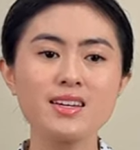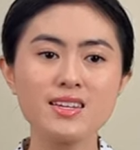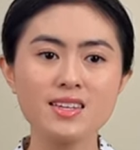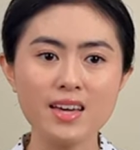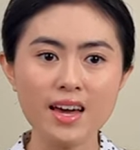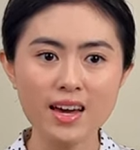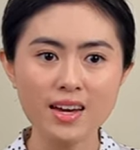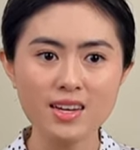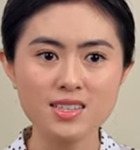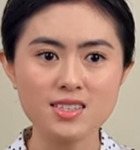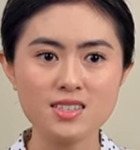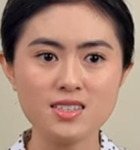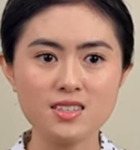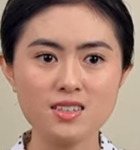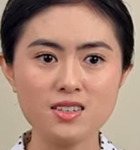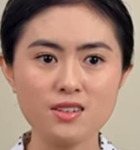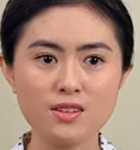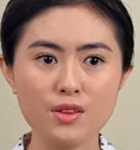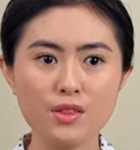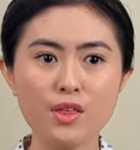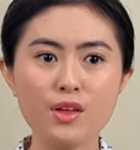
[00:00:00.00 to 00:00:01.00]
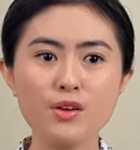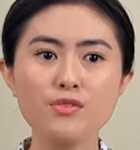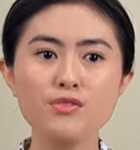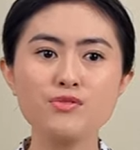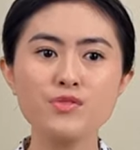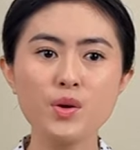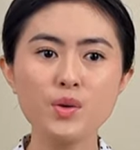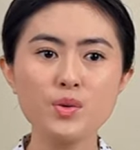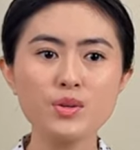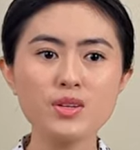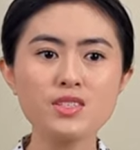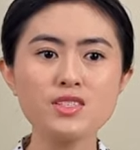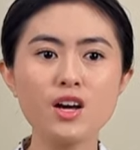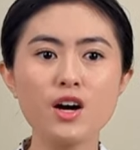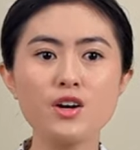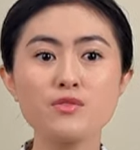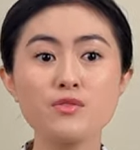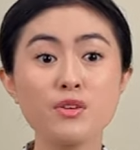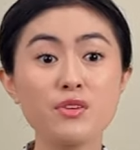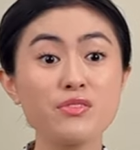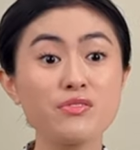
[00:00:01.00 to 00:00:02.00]
Yet, they focus
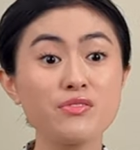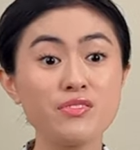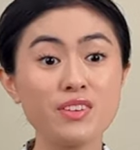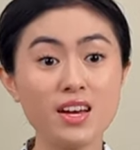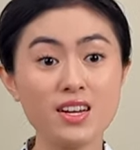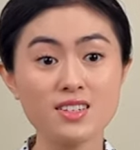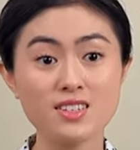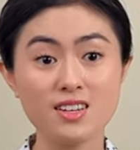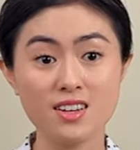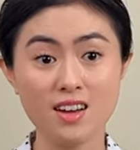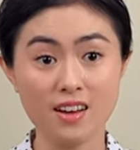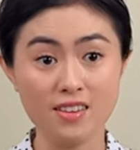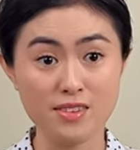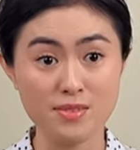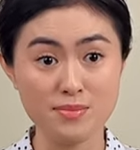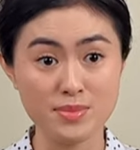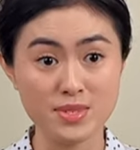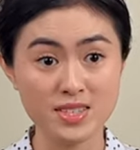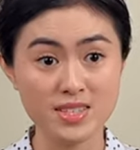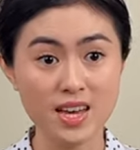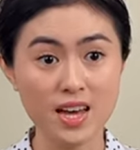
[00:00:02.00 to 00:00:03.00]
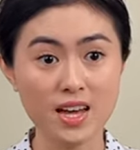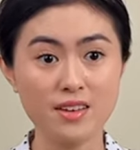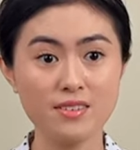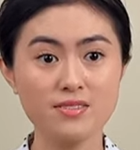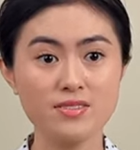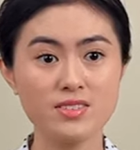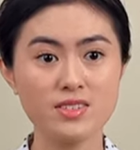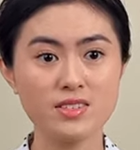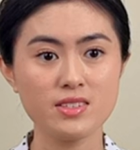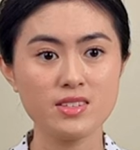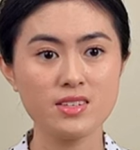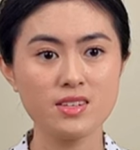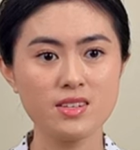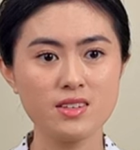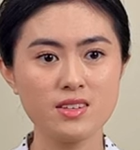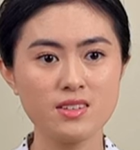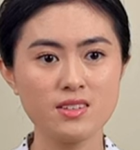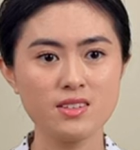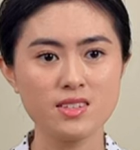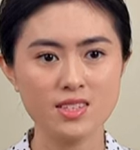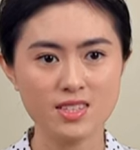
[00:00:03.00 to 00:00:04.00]
on reflecting on themselves
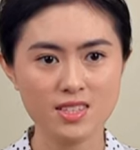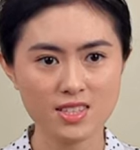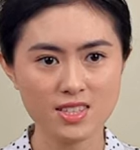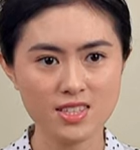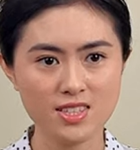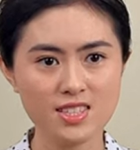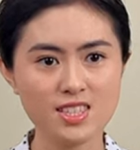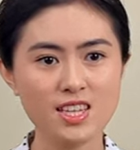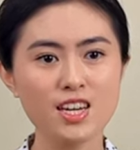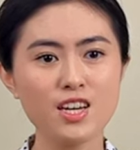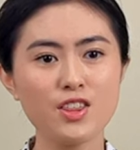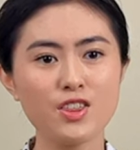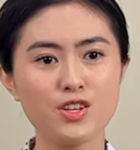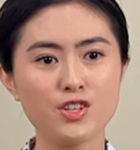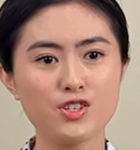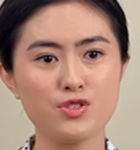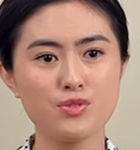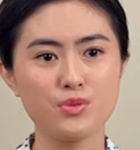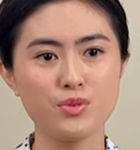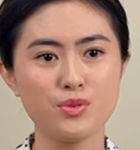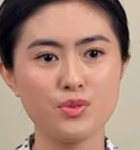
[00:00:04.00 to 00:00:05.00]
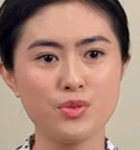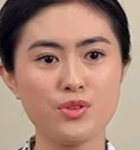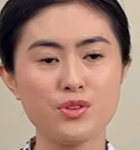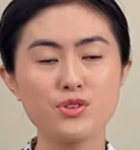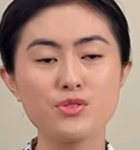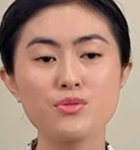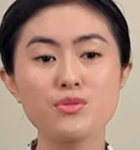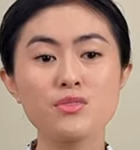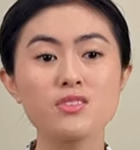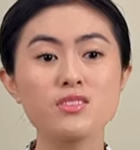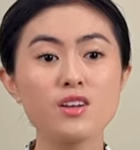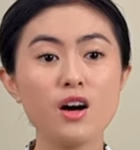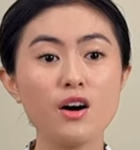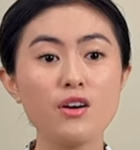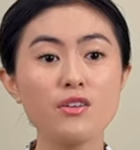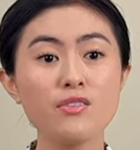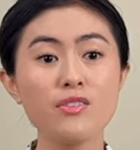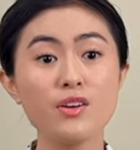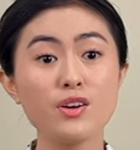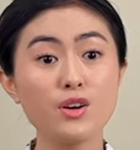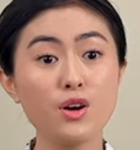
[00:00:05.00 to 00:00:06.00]
seek the truth to
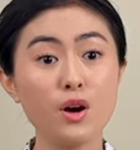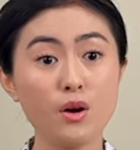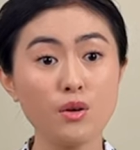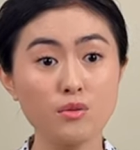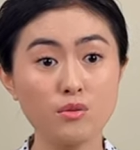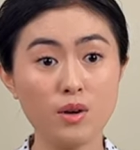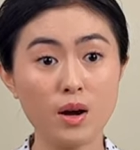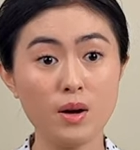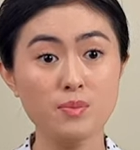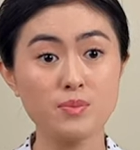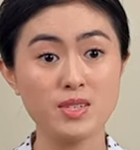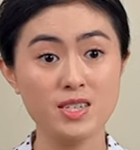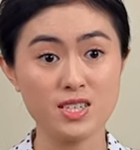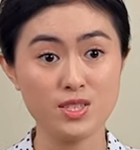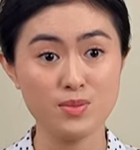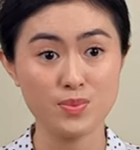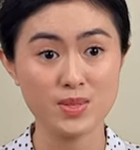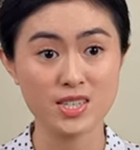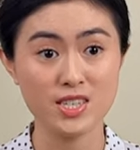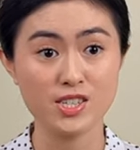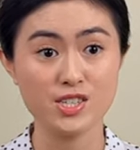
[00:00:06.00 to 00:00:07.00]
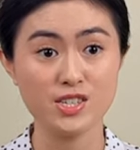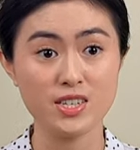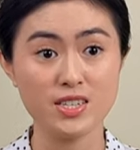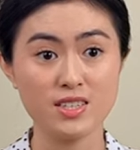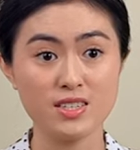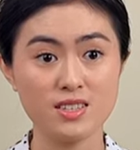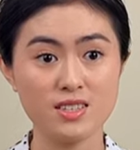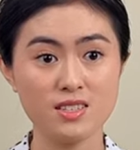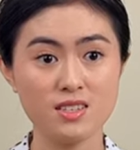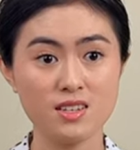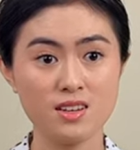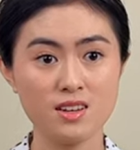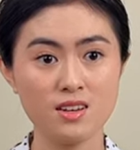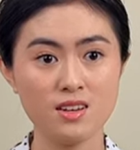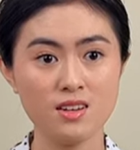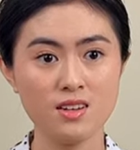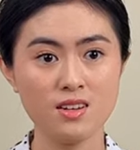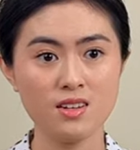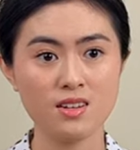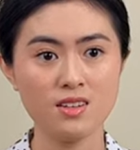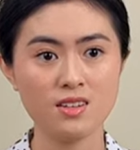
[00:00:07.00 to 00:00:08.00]
resolve their corrupt dispositions,
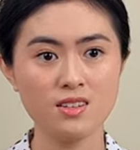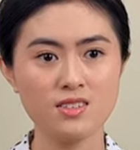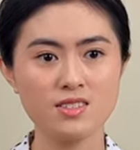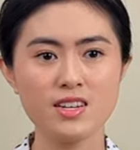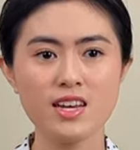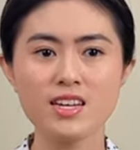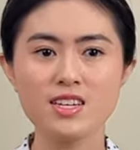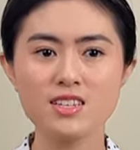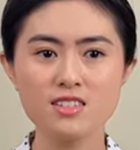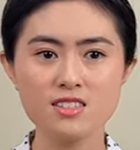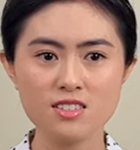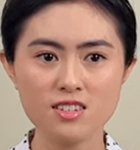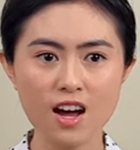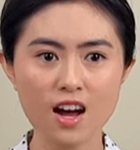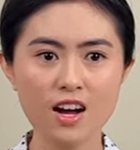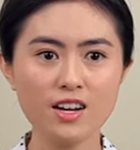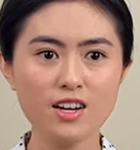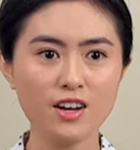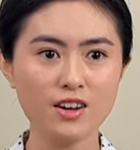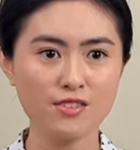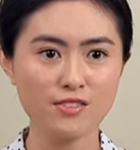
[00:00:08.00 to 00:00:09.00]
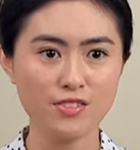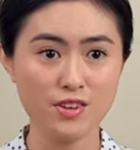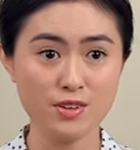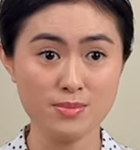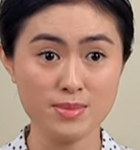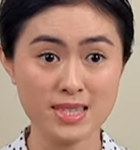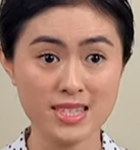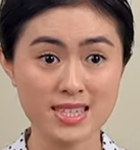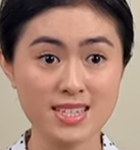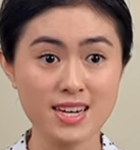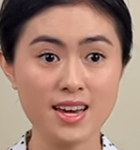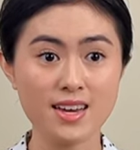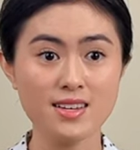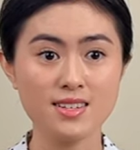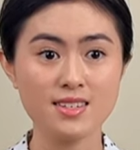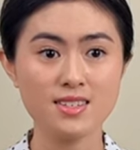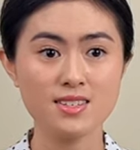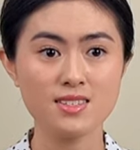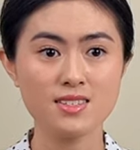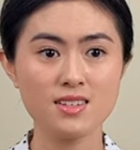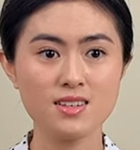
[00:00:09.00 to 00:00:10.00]
take stock of their
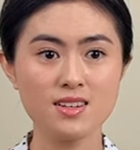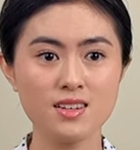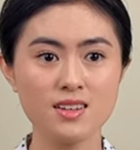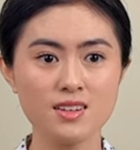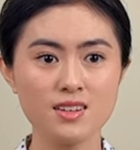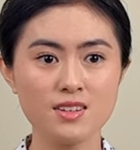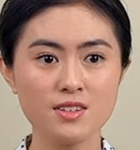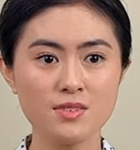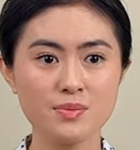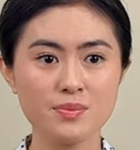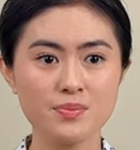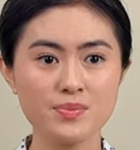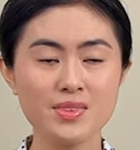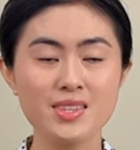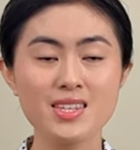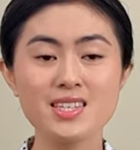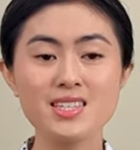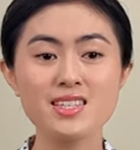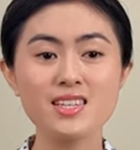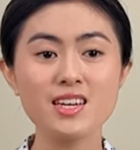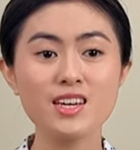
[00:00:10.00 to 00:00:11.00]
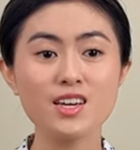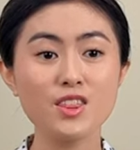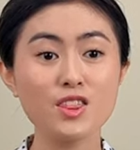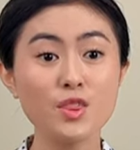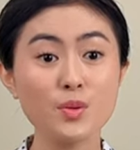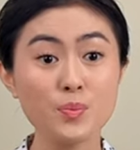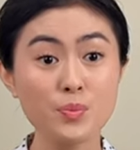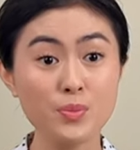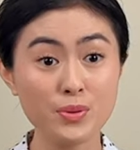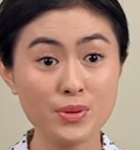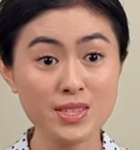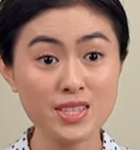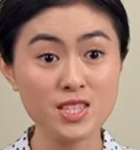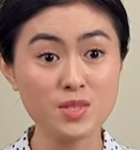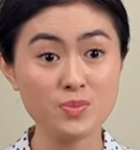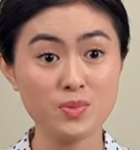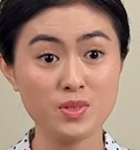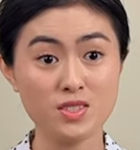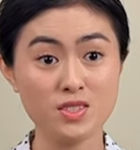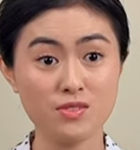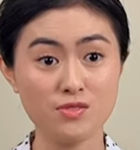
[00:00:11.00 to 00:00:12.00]
mistakes, seek the
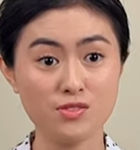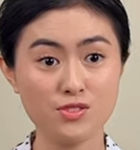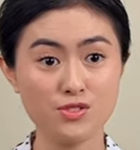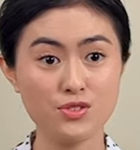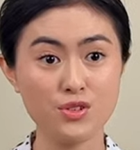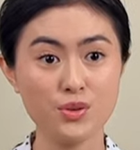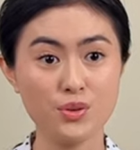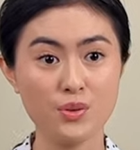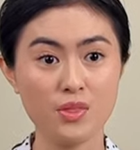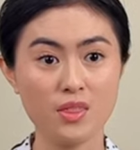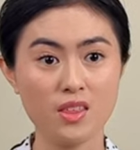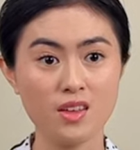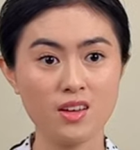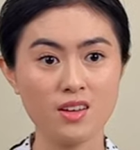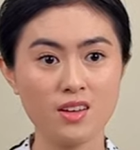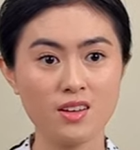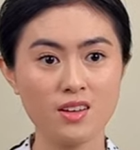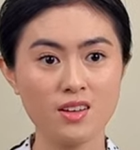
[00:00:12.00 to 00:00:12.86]
principles of truth,